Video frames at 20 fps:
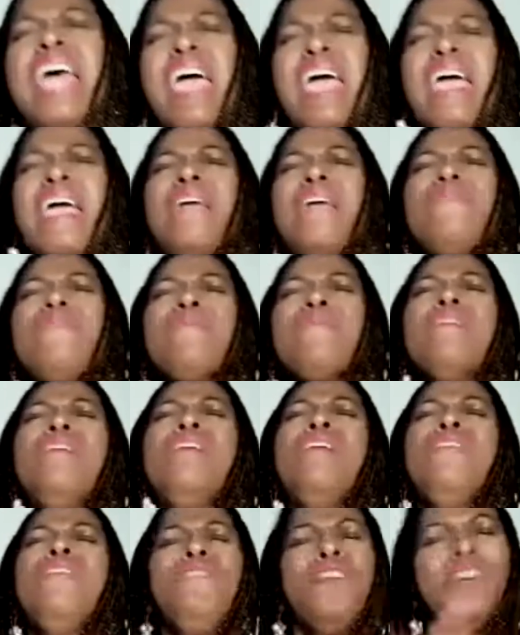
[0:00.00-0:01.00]
day,
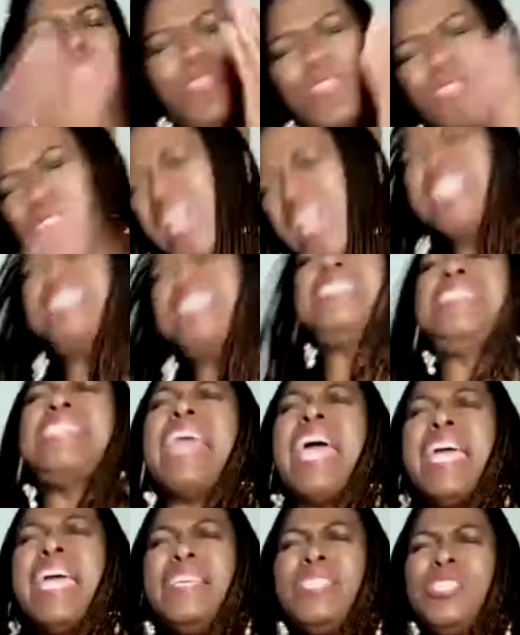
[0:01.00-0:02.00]
for this
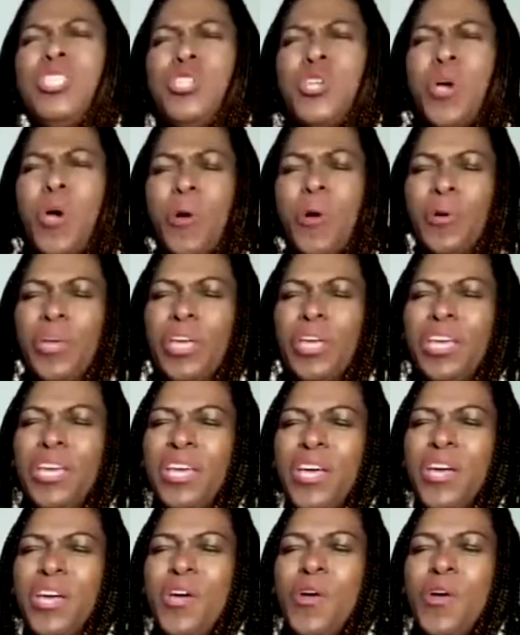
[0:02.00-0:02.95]
day's journey.